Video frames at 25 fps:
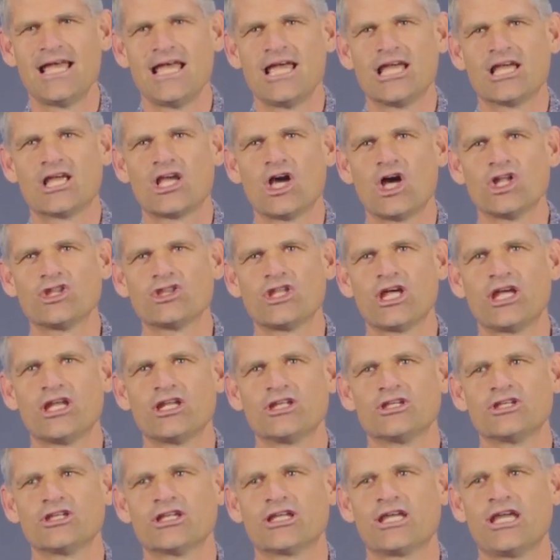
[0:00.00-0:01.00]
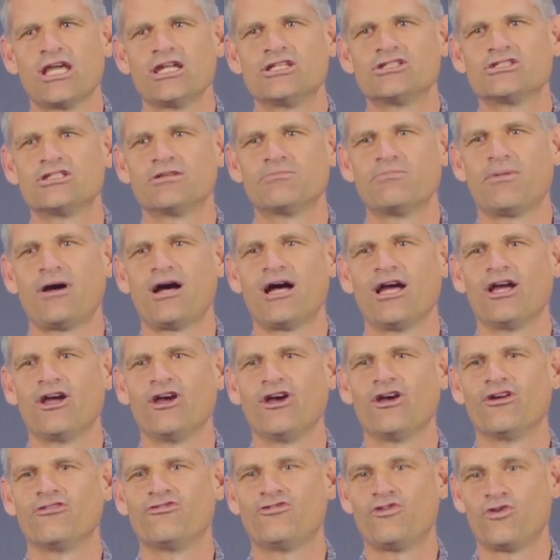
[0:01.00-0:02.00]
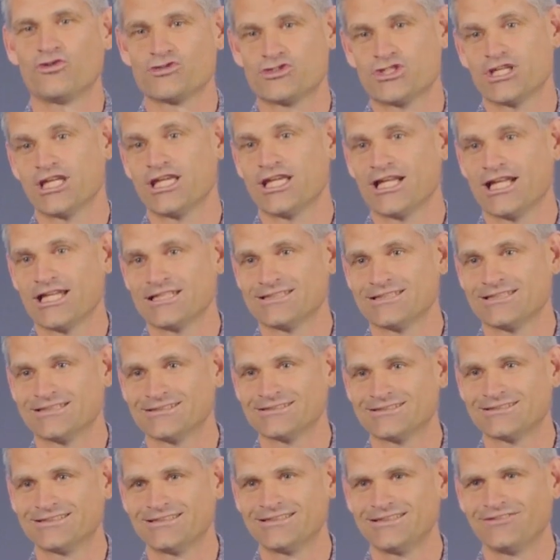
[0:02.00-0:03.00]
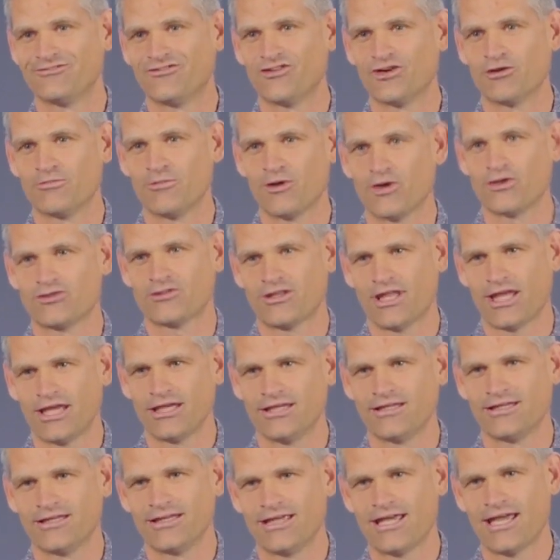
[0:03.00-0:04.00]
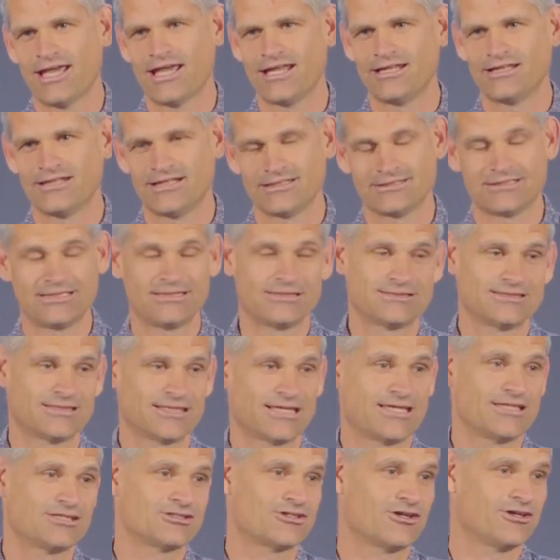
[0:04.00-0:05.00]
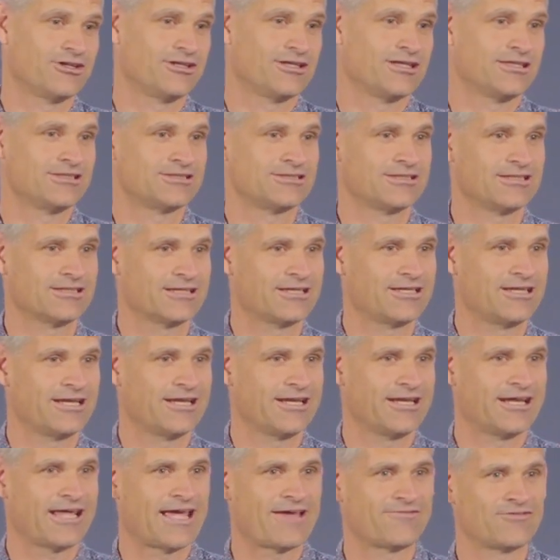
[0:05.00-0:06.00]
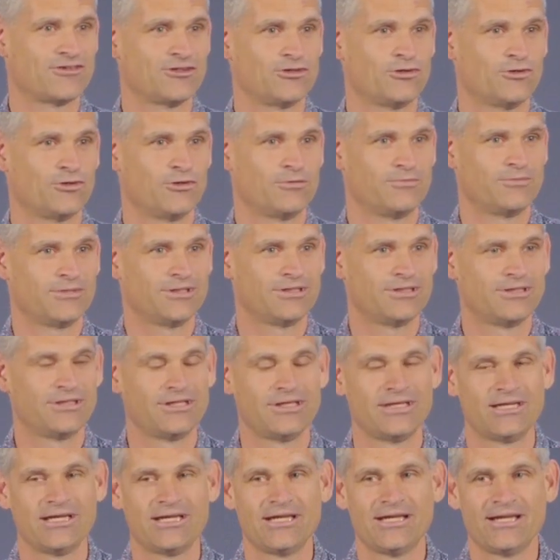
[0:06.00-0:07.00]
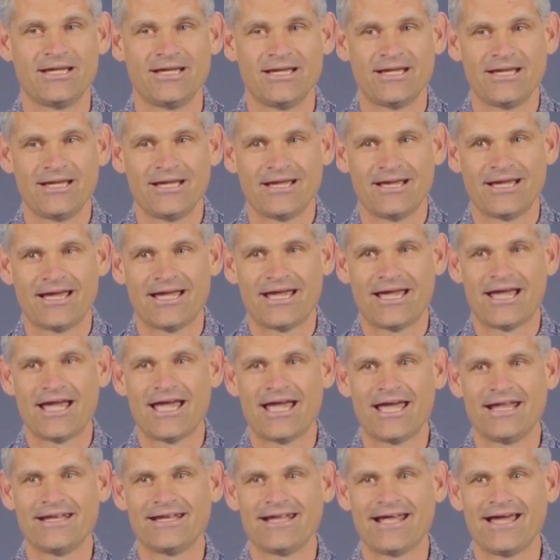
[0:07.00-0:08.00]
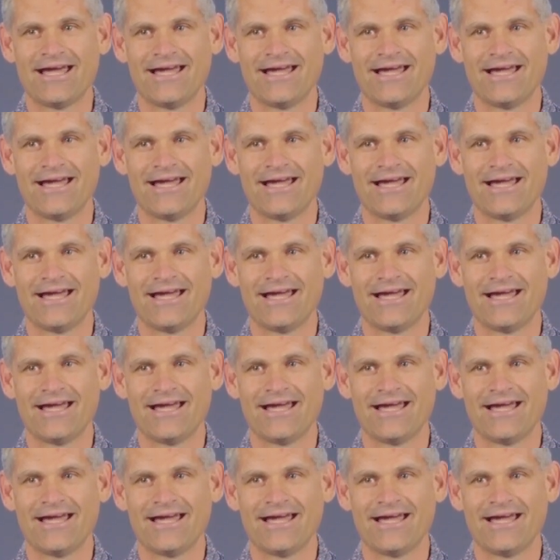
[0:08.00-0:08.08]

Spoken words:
Got the kids to buy her four singing lessons for her birthday. And I said, listen, the kids got you these, you're going to have to do them. And,